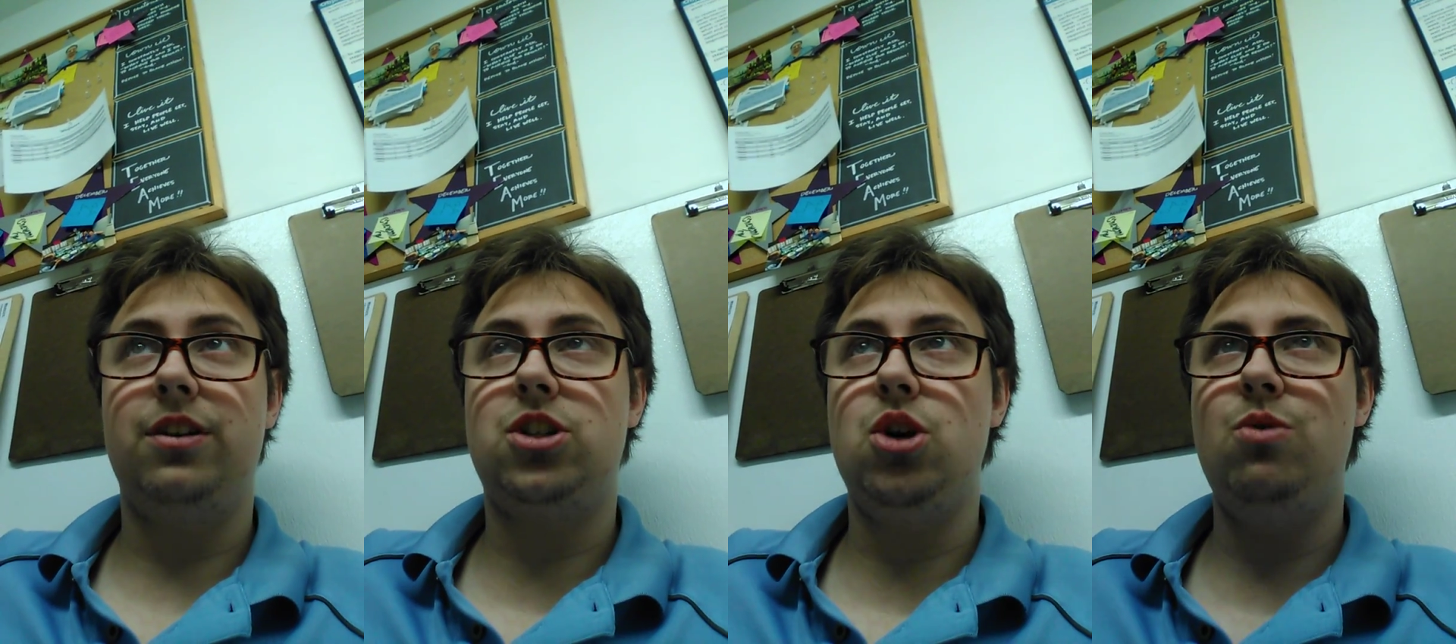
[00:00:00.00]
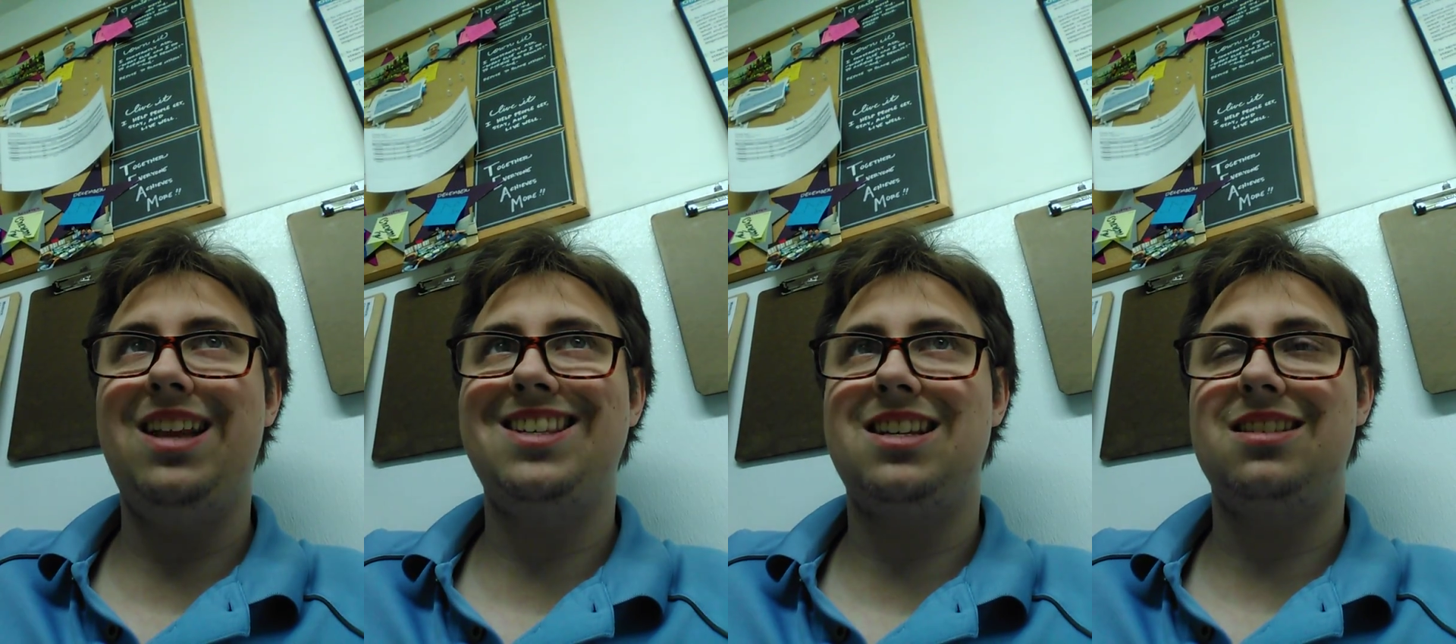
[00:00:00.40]
two
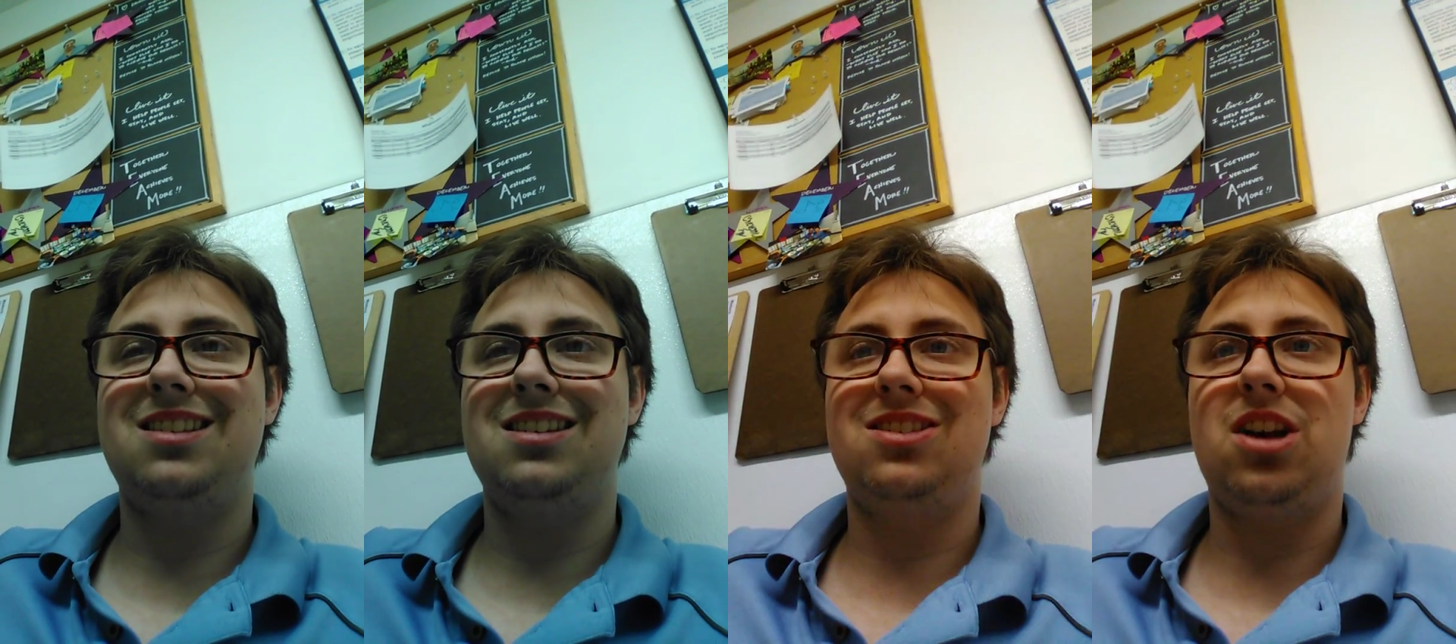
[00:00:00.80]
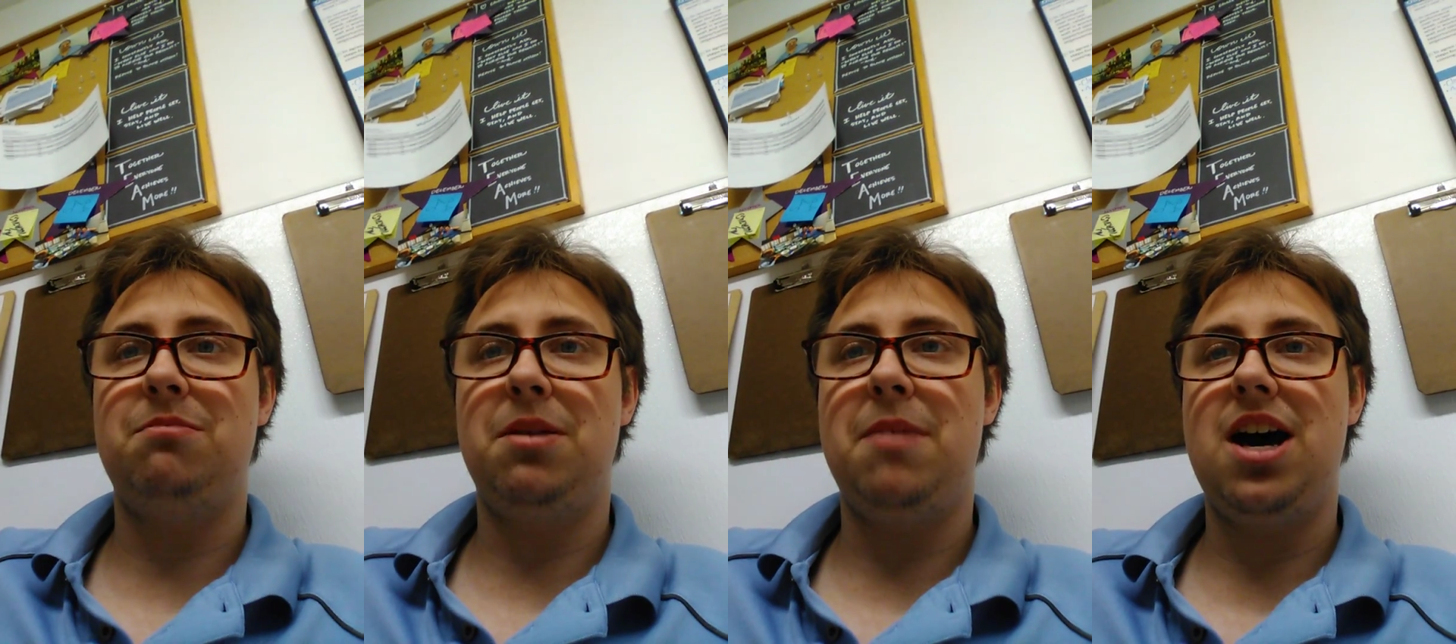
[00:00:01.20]
instances
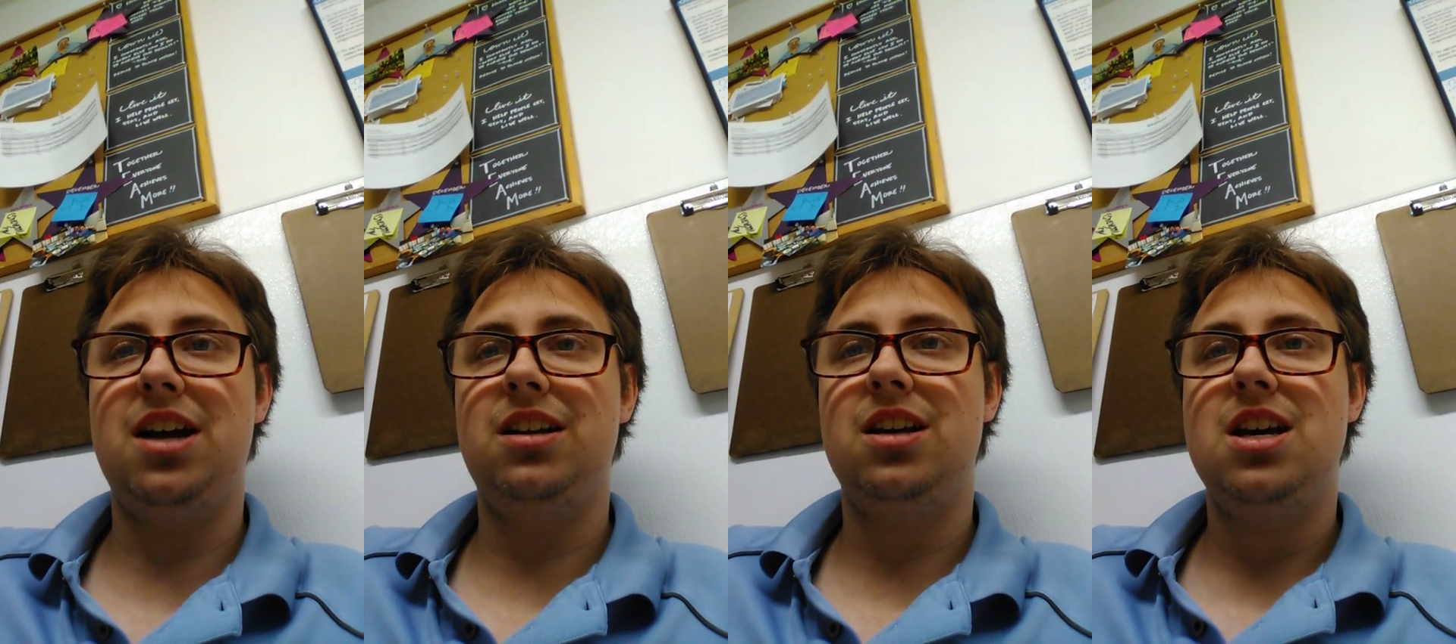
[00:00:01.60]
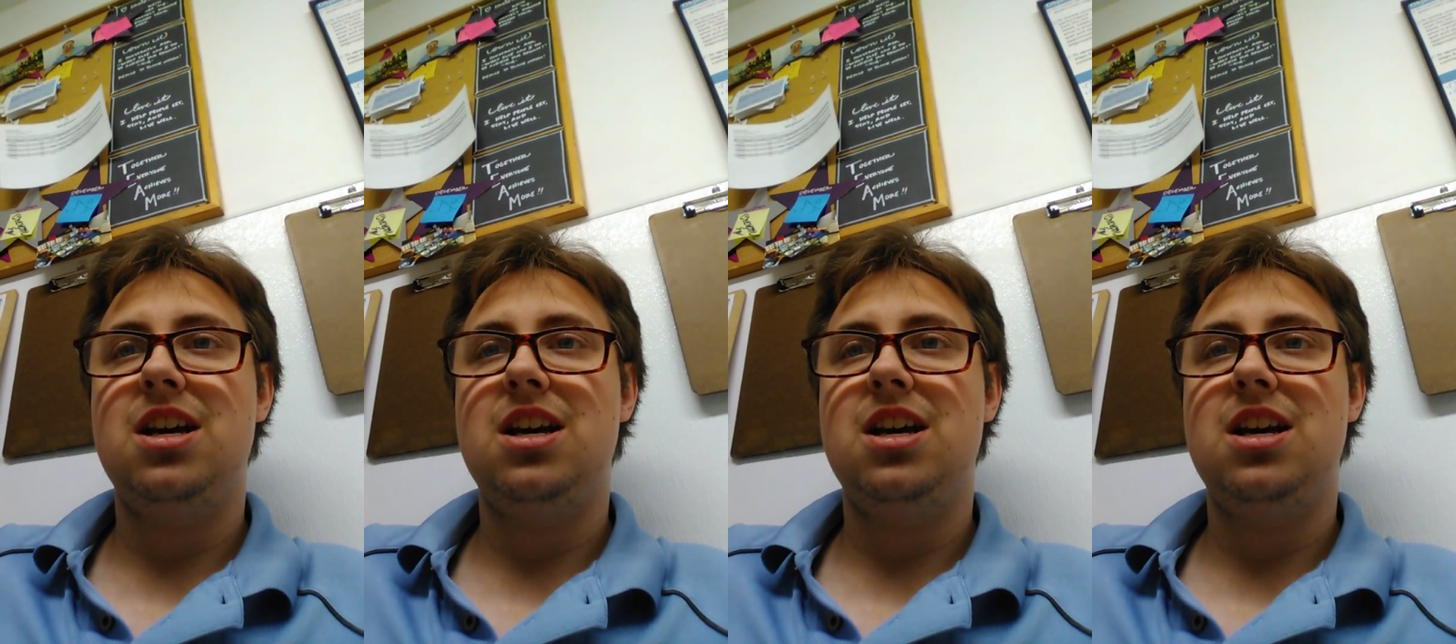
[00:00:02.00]
come to mind.